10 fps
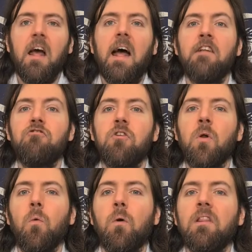And do you know
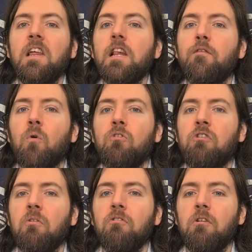what these 4
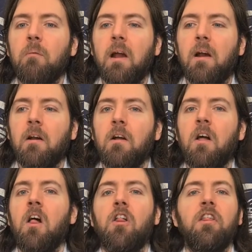children were?
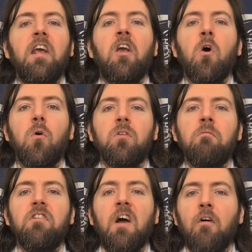They called
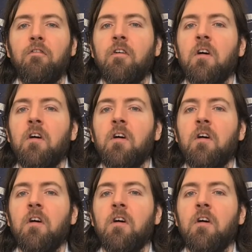themselves